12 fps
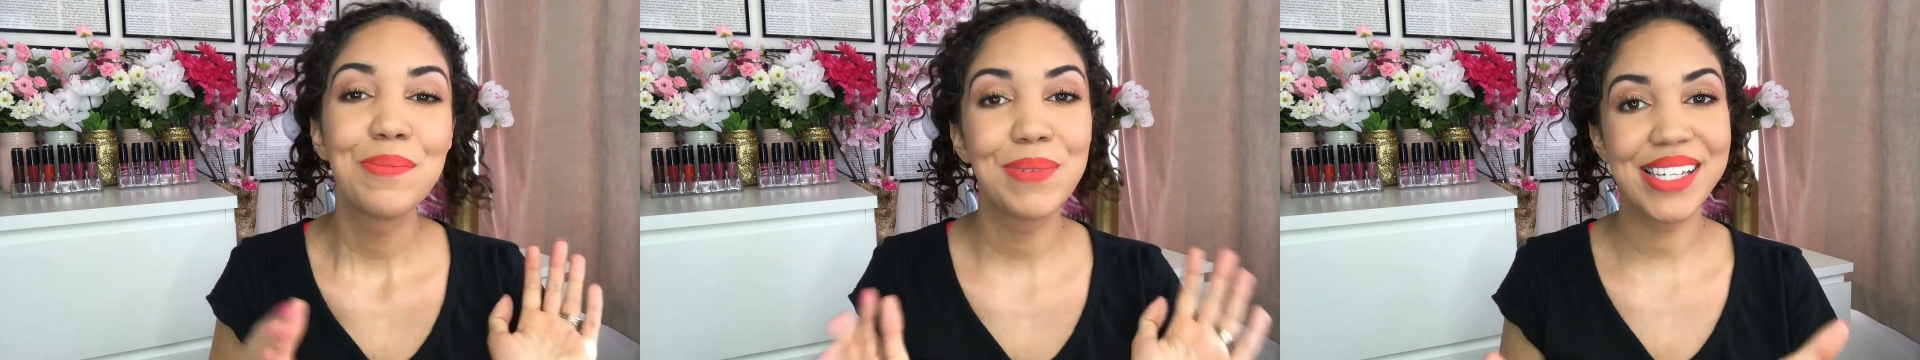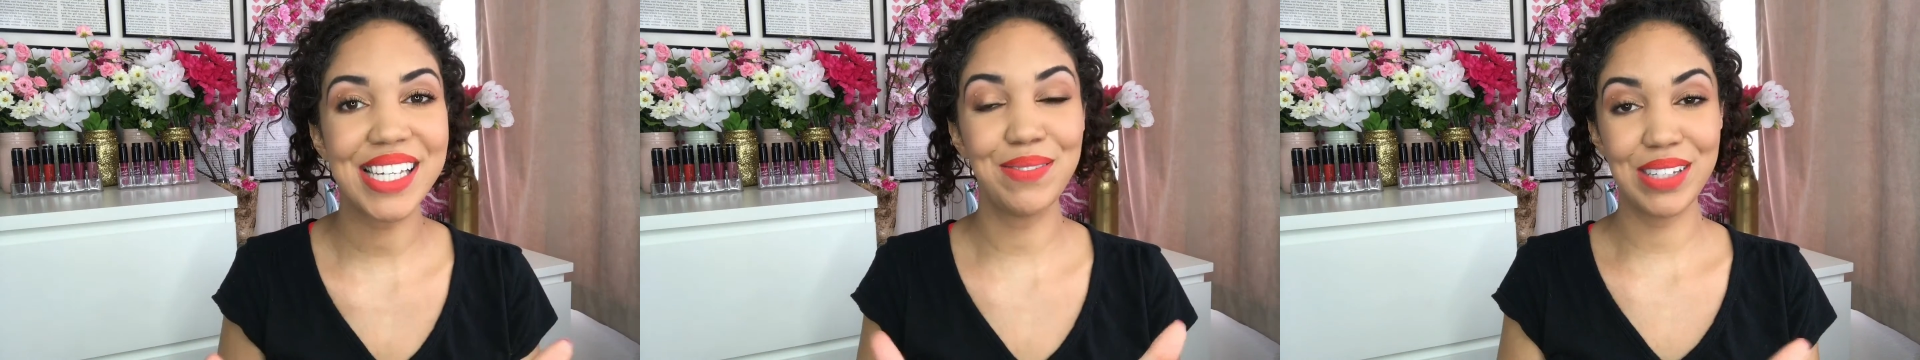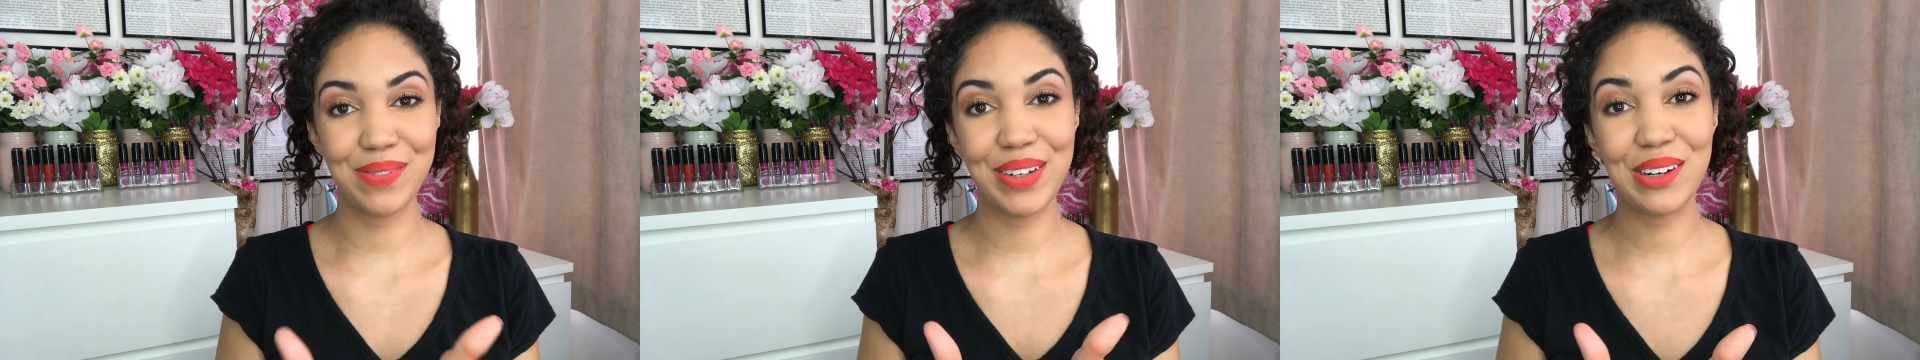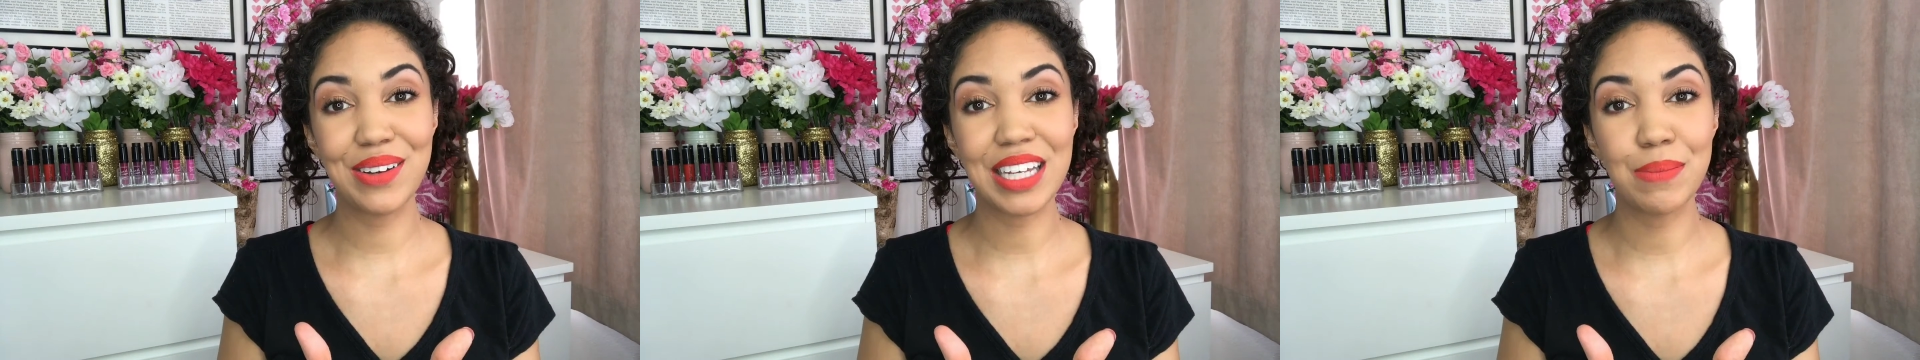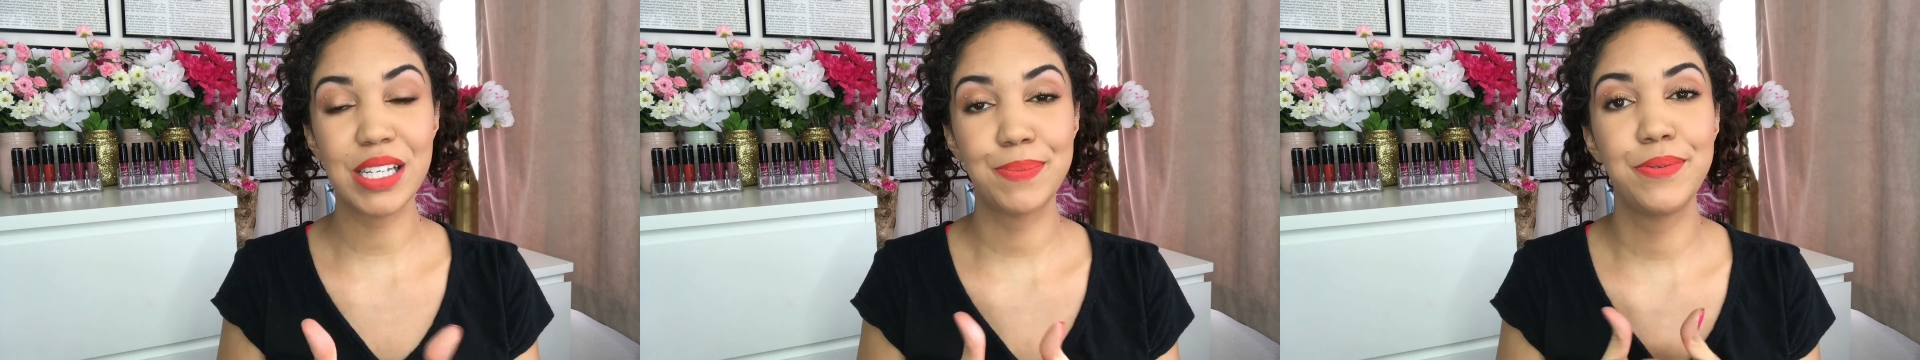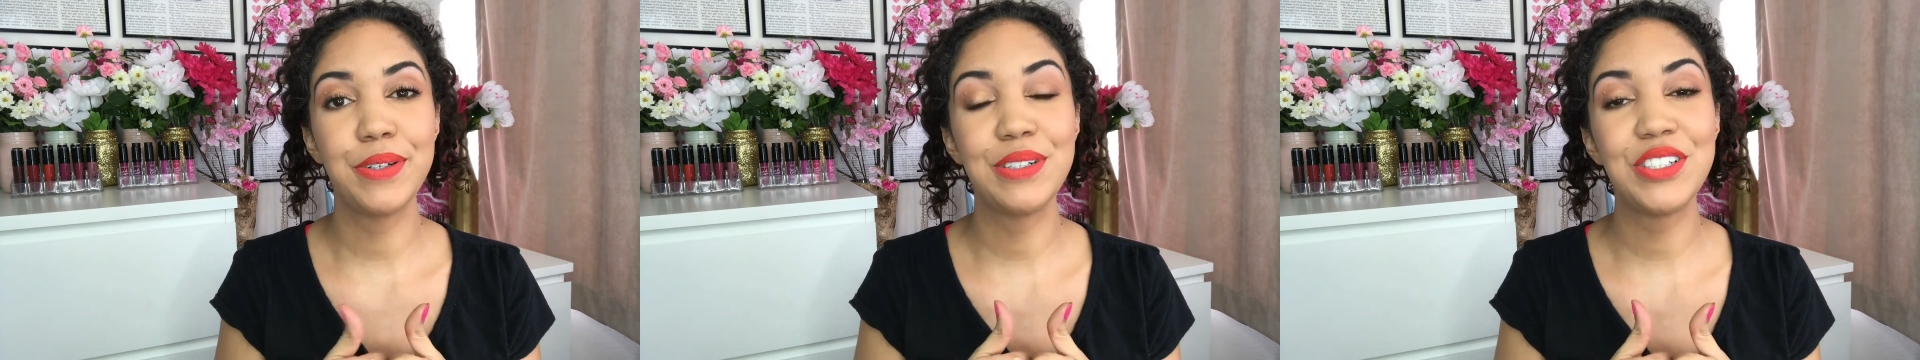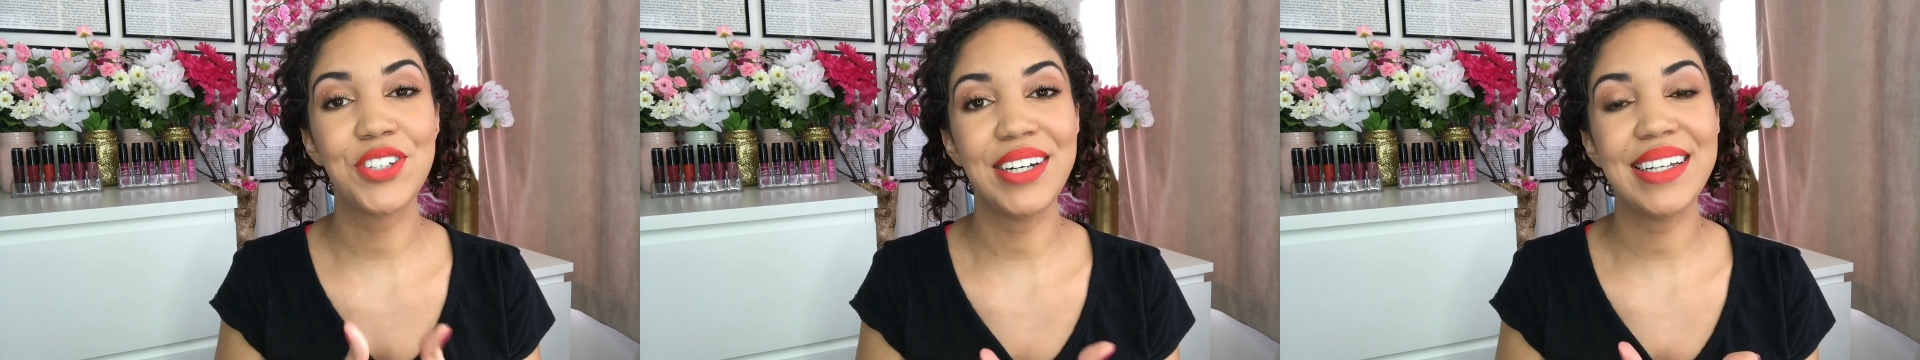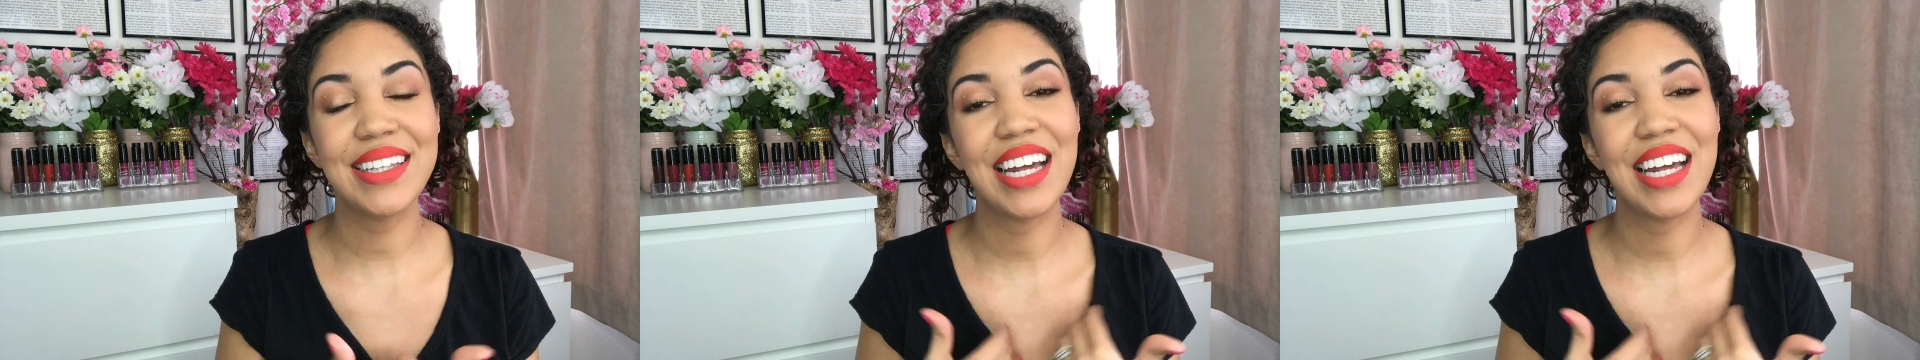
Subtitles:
Please give this video a thumbs up if you enjoyed it.